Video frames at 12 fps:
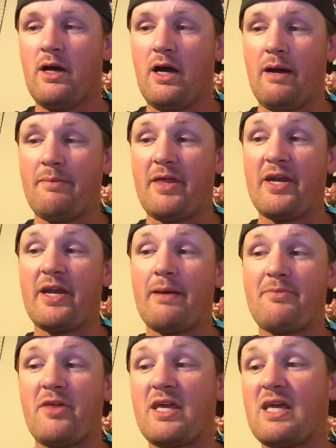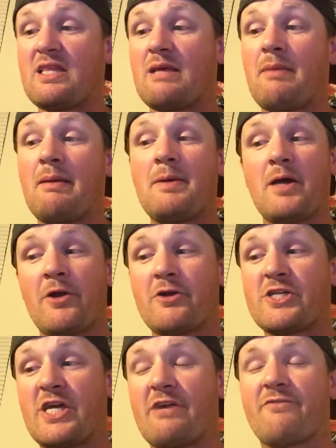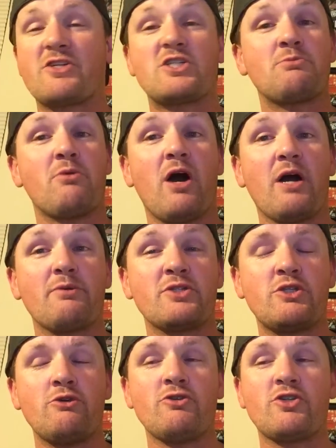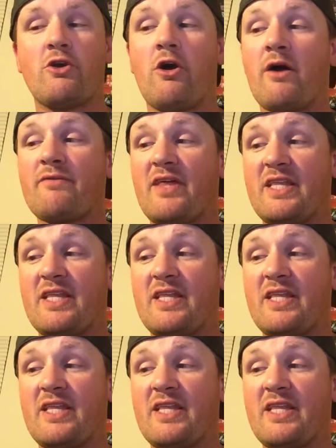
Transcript: Um, they ended up thinking that maybe Undertaker versus Brock was too strong.